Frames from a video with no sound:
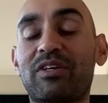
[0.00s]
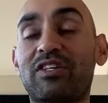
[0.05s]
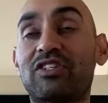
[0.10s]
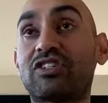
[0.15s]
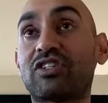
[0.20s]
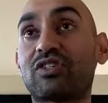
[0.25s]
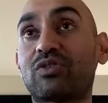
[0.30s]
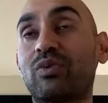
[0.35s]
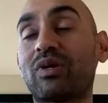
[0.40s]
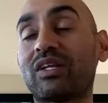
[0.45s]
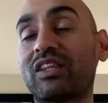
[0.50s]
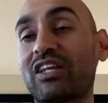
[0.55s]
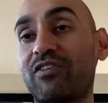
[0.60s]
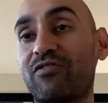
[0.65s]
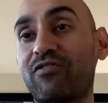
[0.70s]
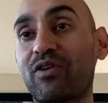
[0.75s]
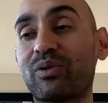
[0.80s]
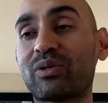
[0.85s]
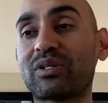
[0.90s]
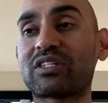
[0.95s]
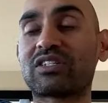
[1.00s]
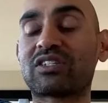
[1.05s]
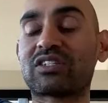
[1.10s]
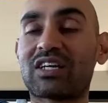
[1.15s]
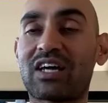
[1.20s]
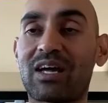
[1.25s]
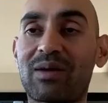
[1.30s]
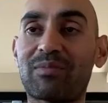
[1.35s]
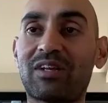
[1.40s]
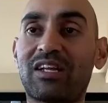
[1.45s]
It's just what they focus their
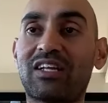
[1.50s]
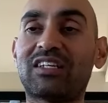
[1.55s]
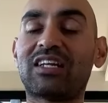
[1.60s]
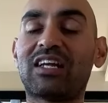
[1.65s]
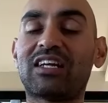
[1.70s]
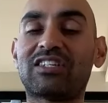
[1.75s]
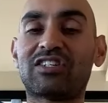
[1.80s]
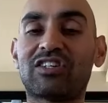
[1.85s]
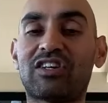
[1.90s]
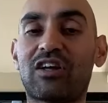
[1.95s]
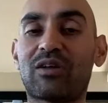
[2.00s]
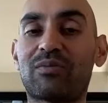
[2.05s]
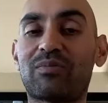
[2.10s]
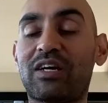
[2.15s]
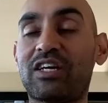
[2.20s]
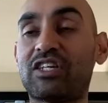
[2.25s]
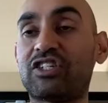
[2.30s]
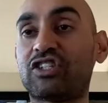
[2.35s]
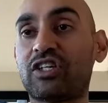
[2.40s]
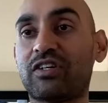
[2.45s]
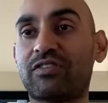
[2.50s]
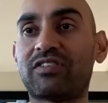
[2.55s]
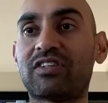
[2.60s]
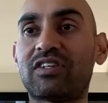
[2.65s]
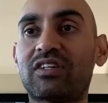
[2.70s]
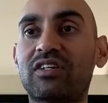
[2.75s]
time and attention on may shift.